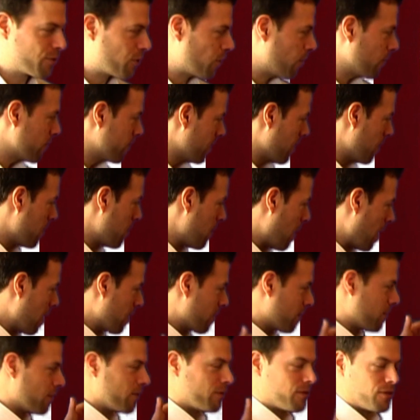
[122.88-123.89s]
course, a
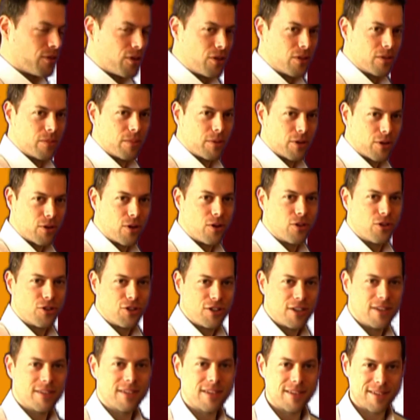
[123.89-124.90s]
microphone, because she
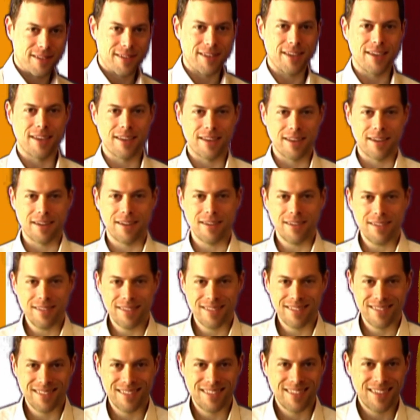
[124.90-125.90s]
is a singer.
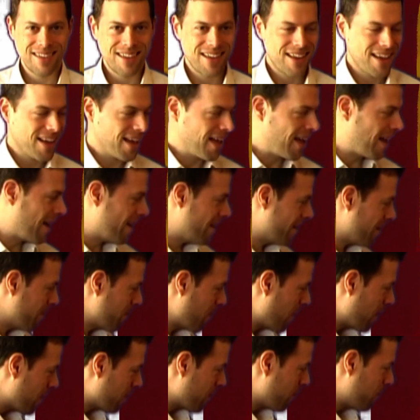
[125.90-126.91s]
And a
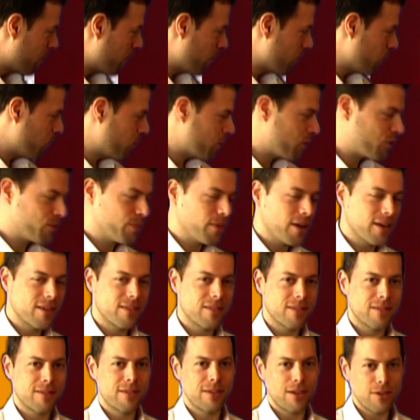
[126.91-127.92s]
microphone which
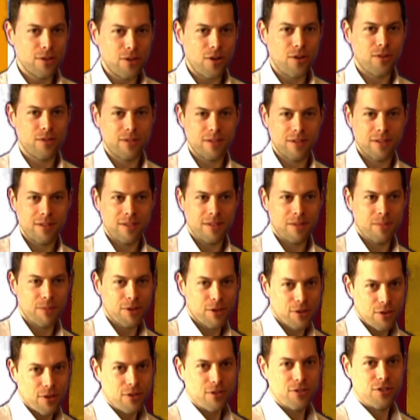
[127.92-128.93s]
makes the nose,
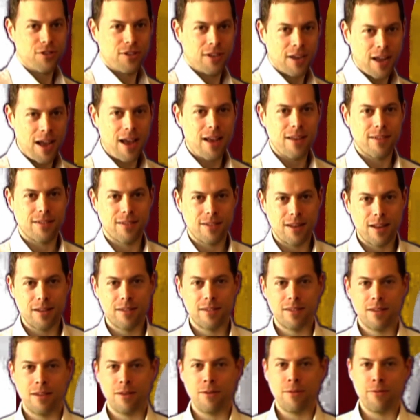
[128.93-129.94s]
because she has,
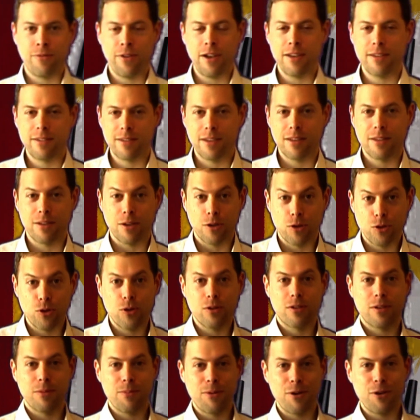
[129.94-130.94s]
let's face it,
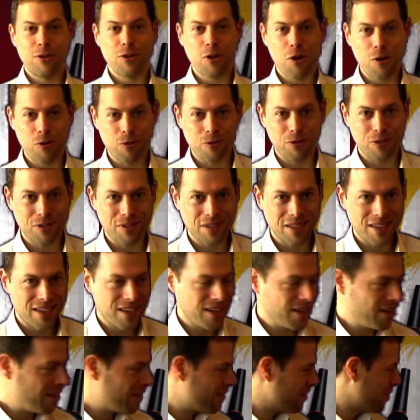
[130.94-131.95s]
notable nose.
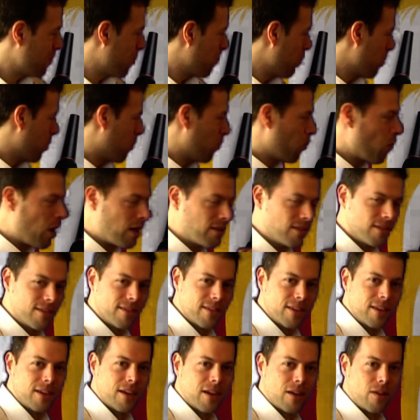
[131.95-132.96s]
So with one
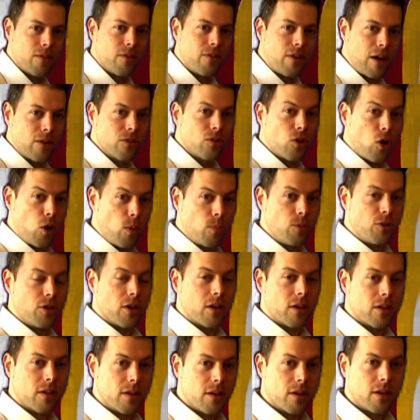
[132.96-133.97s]
single found
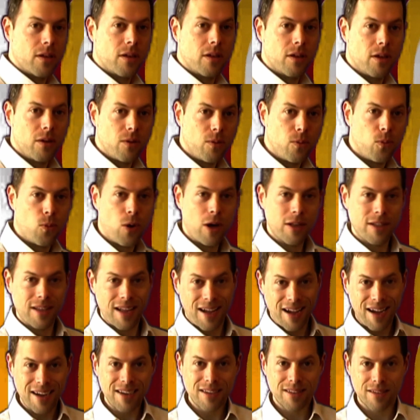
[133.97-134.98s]
object, one
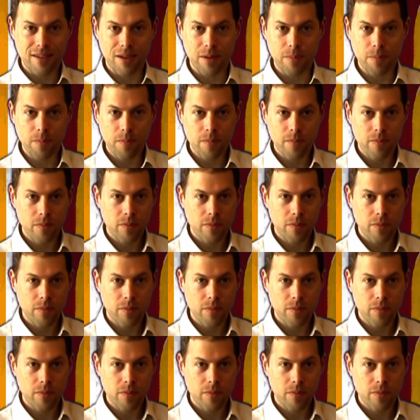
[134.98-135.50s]
item,